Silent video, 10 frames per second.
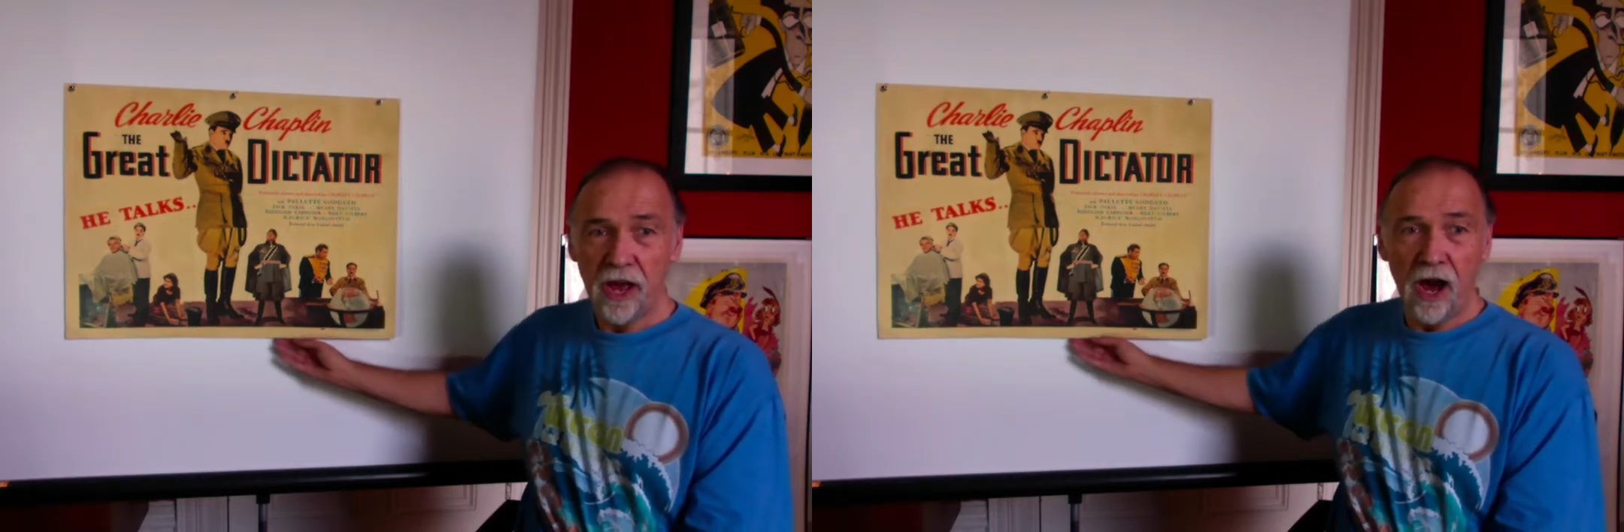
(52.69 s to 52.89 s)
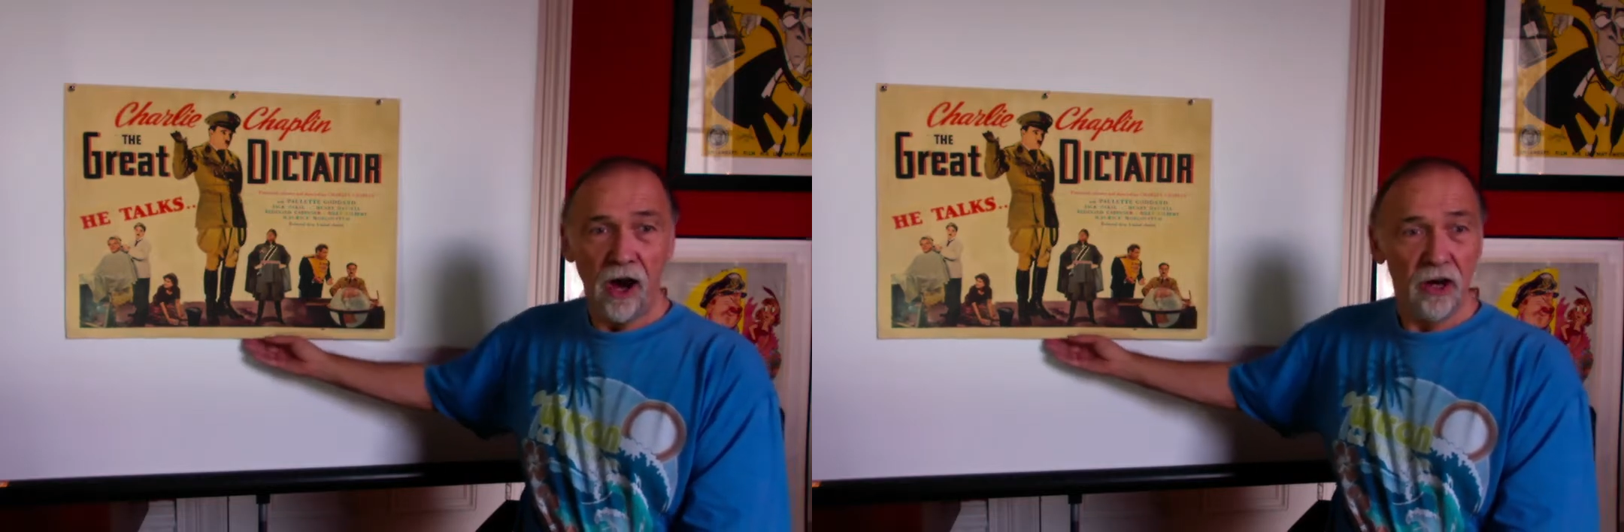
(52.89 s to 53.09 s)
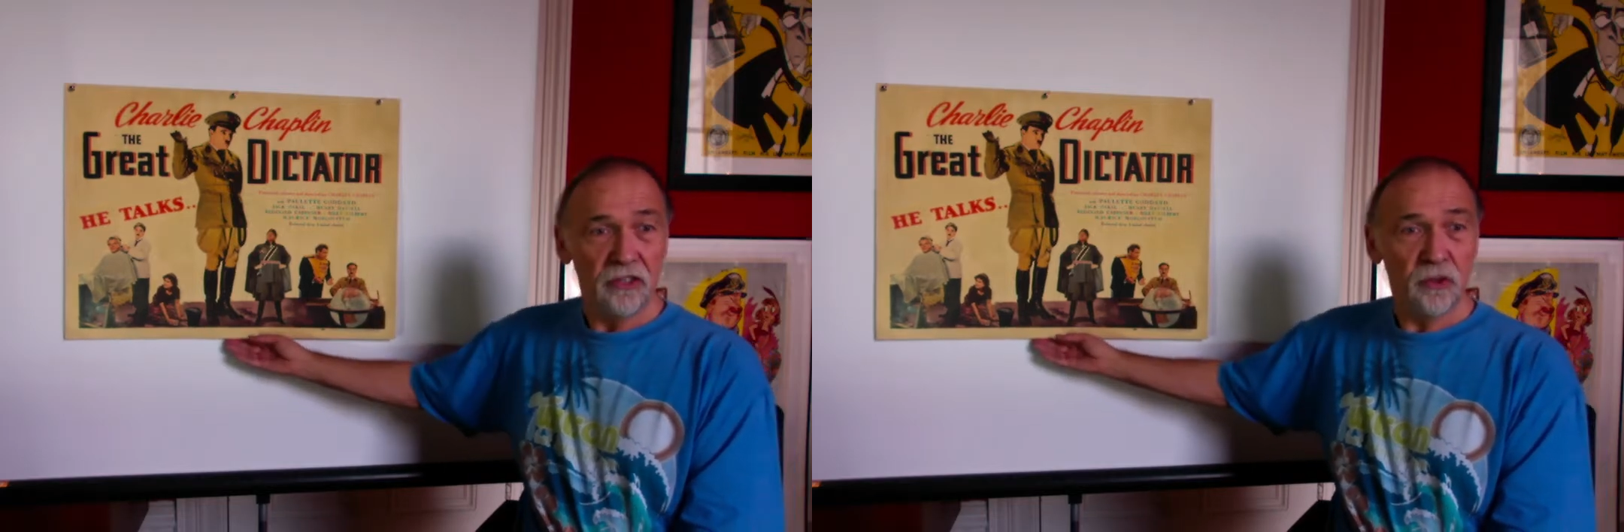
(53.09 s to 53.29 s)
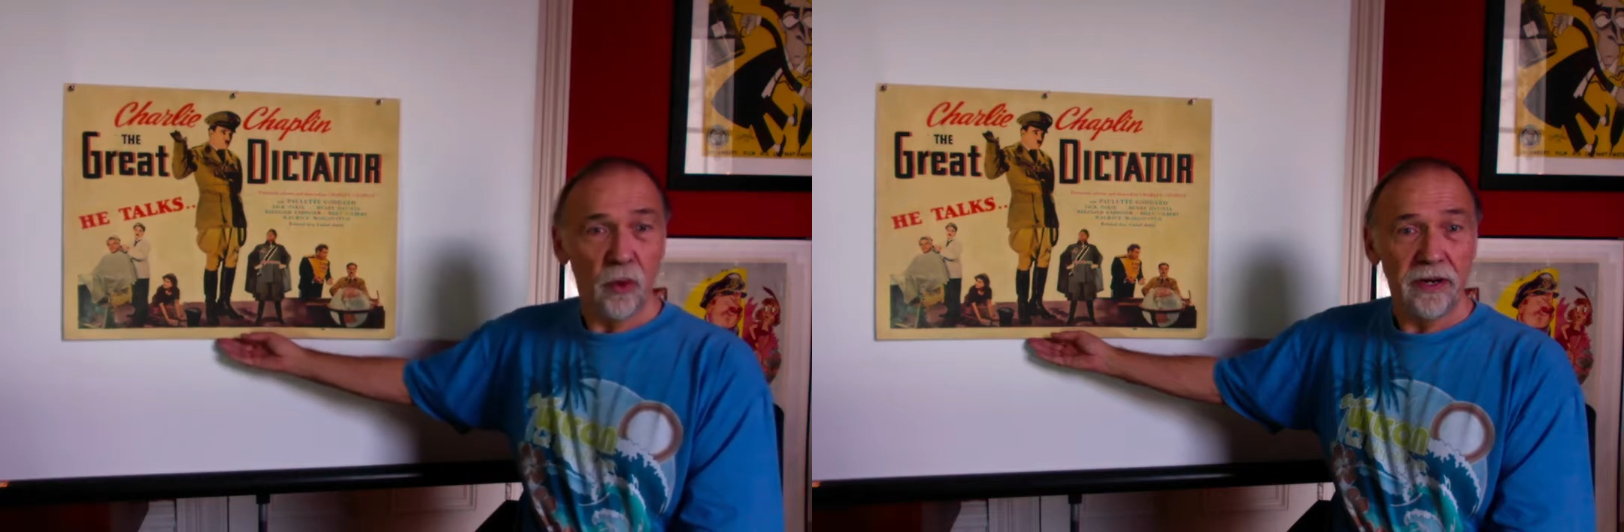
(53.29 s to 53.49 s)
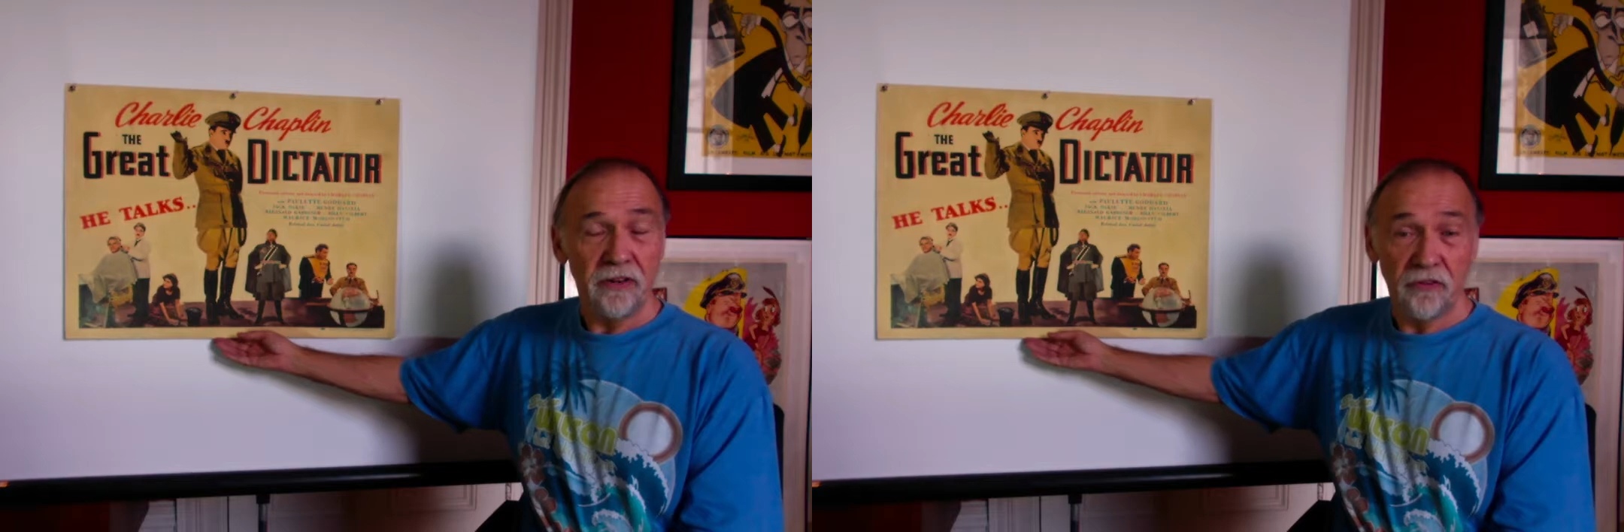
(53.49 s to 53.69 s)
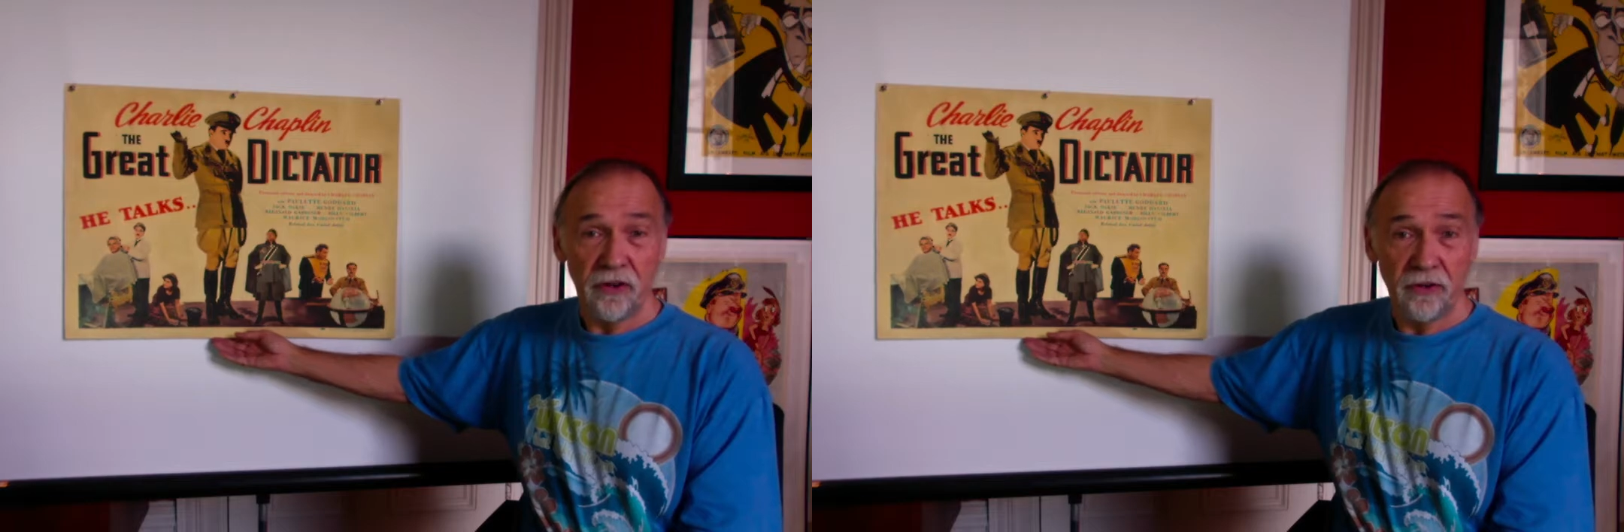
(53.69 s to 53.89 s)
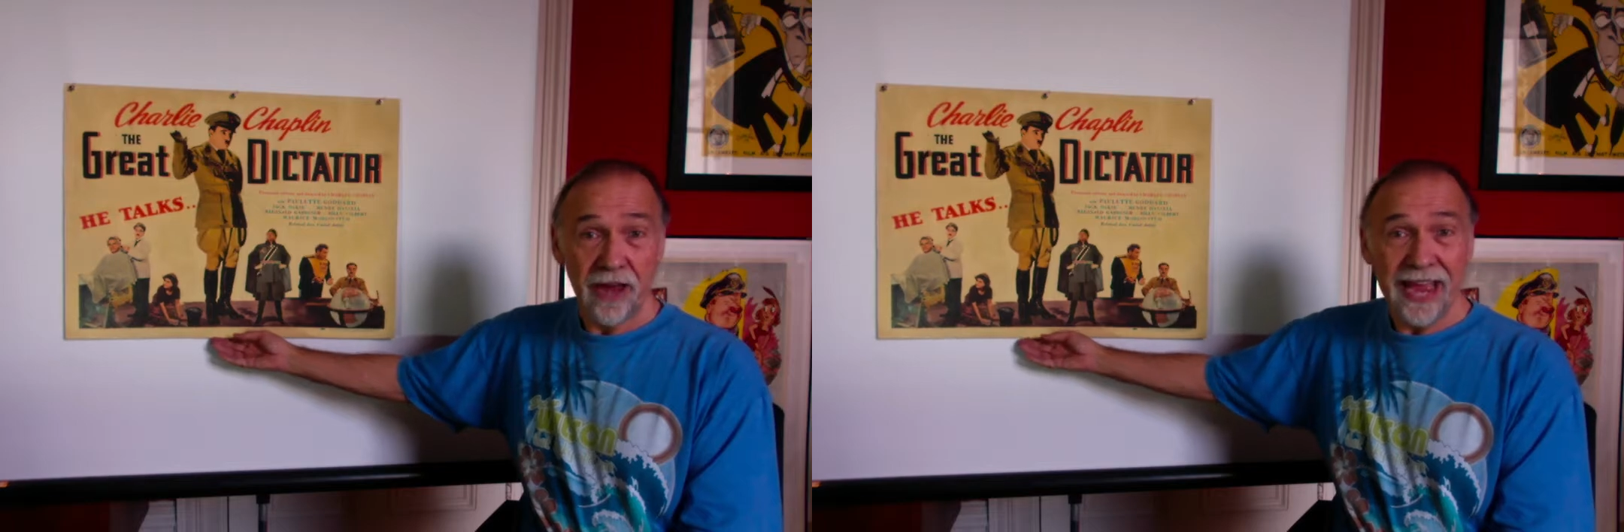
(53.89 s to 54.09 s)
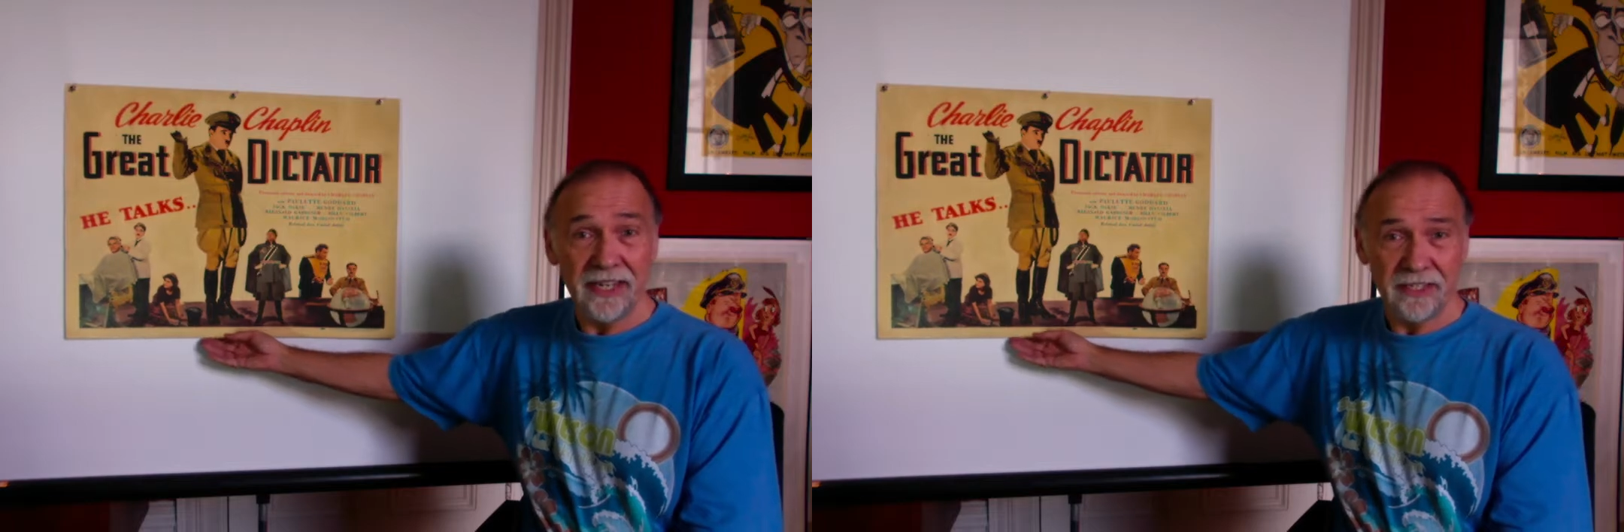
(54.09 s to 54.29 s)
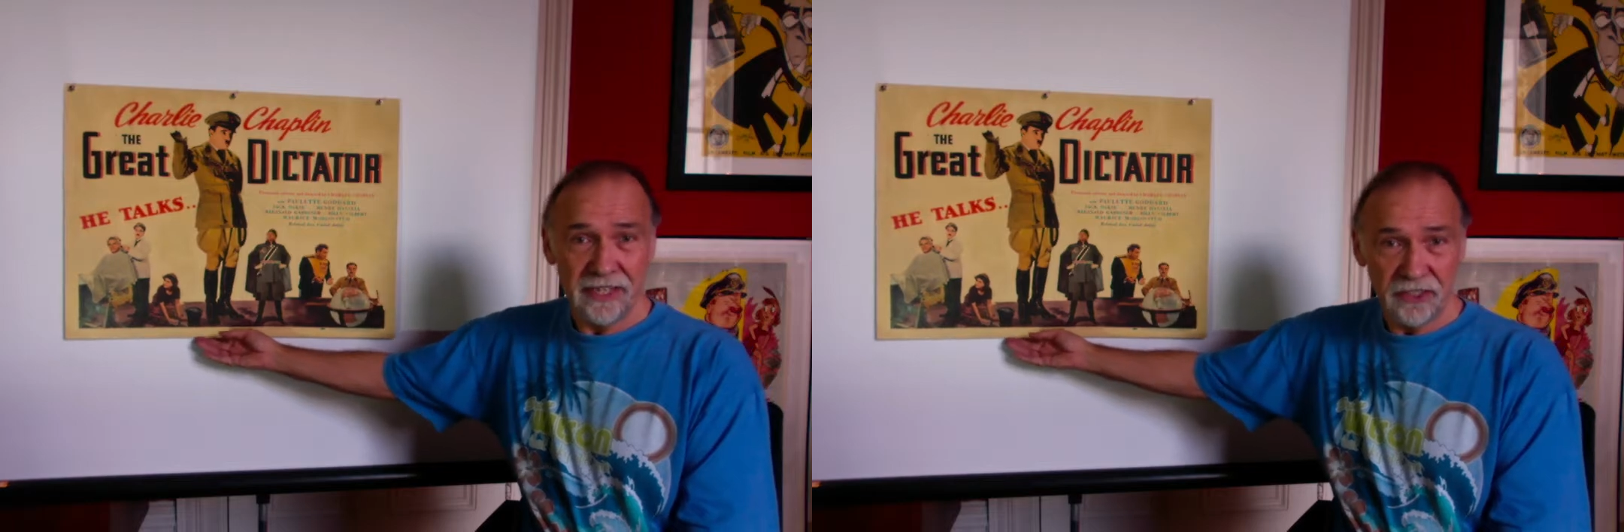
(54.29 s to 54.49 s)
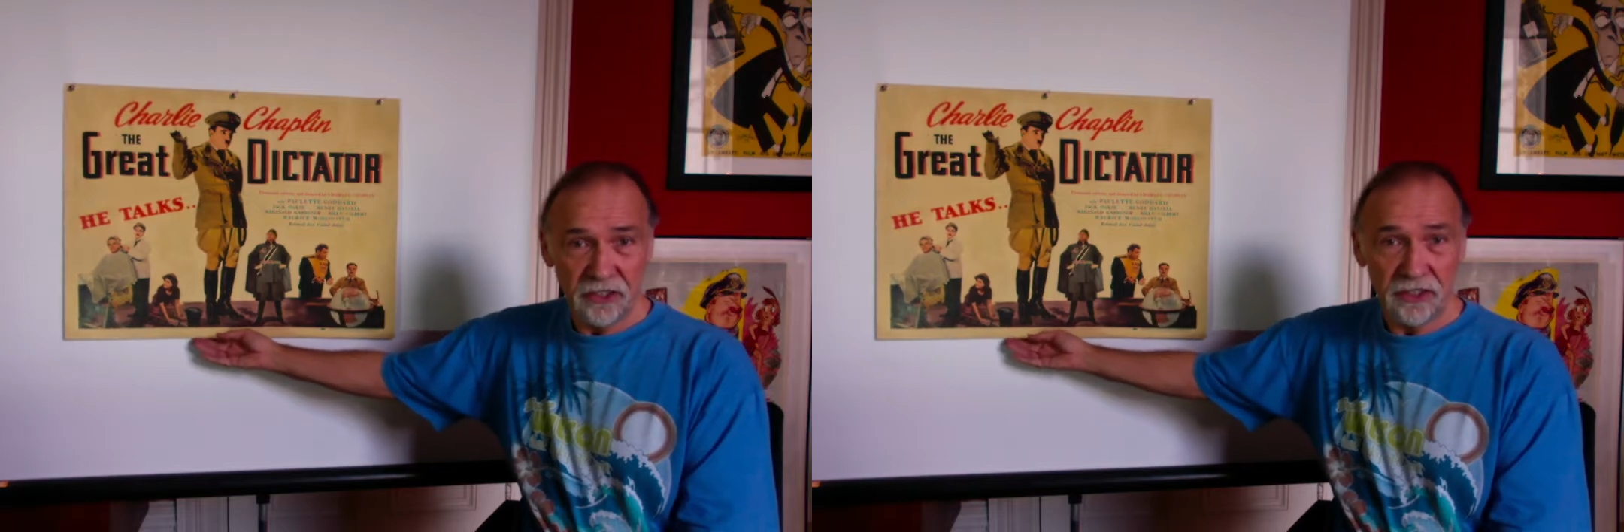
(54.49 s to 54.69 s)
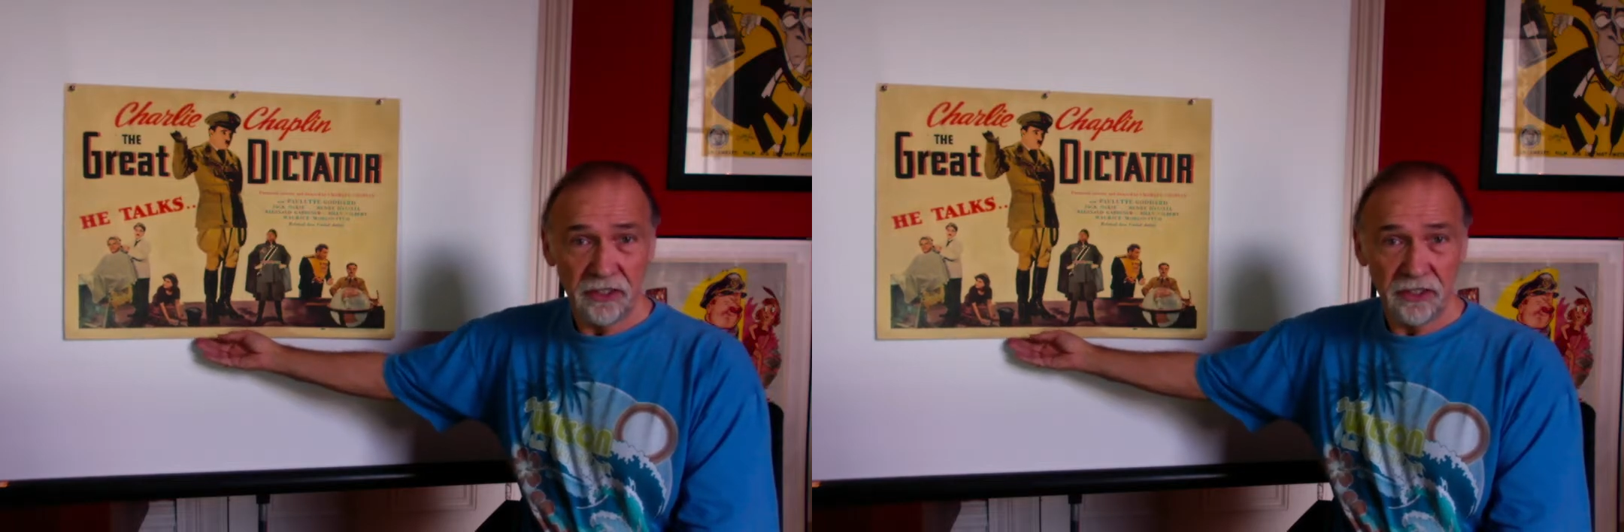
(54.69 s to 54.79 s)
are 28 inches,